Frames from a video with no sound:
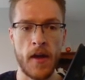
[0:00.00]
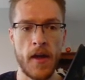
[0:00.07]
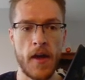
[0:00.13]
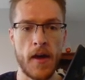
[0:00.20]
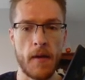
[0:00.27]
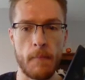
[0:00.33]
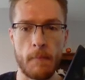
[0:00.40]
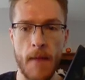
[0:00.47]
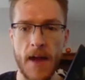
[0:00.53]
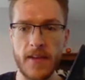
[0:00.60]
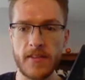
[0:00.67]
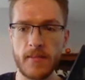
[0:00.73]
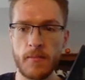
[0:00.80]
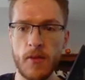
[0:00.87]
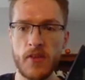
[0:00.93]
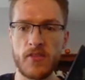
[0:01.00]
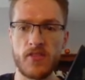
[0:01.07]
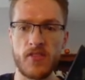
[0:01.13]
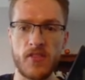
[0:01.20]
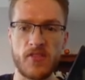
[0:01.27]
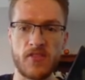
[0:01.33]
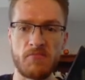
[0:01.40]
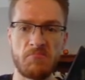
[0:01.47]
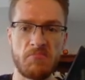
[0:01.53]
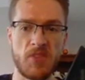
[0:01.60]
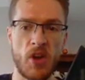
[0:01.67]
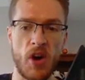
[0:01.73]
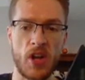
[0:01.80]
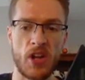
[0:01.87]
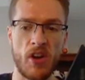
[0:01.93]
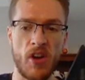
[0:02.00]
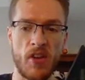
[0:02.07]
Maximus, just not a lot on